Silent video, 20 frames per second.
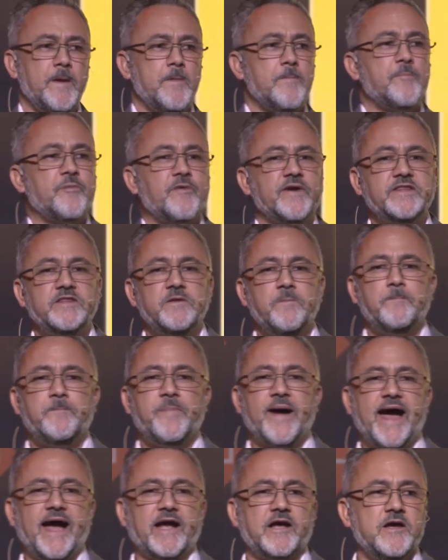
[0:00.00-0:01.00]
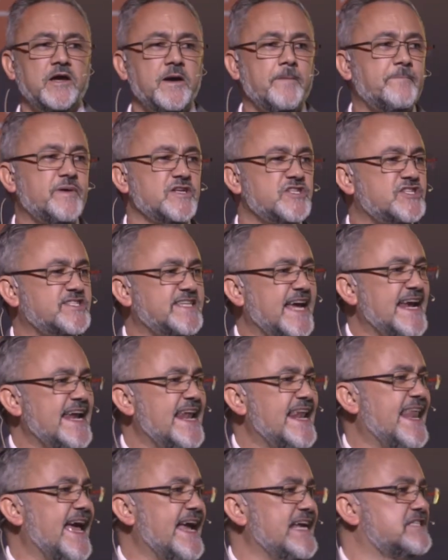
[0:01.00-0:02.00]
Bring them back, but stay
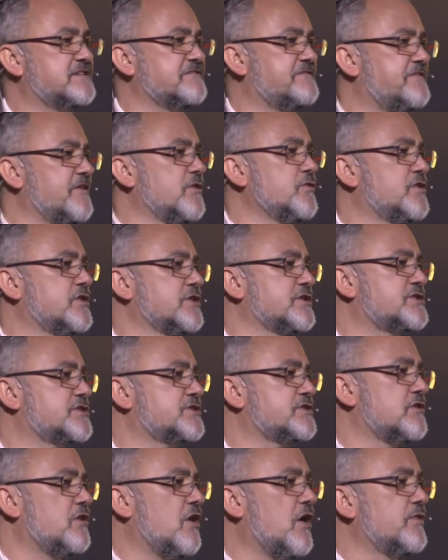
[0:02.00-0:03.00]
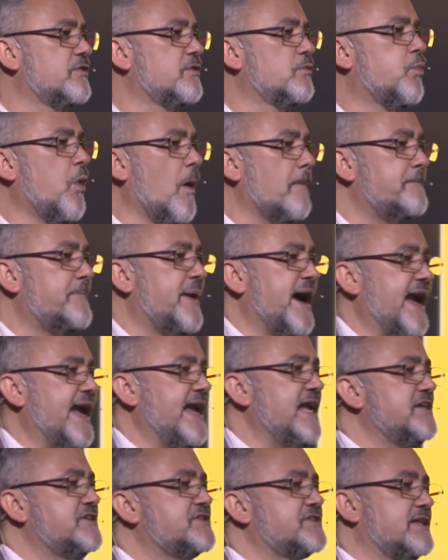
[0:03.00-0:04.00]
laser focused on what
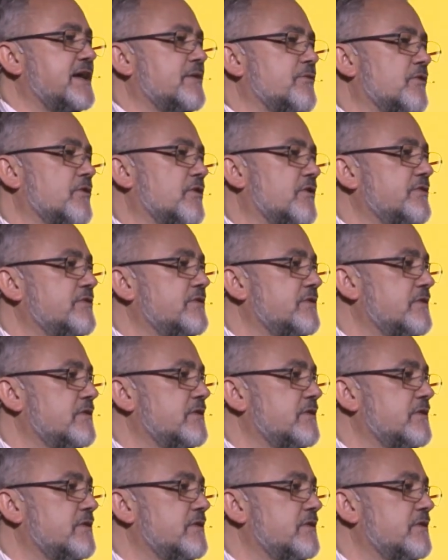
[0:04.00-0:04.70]
page they were on,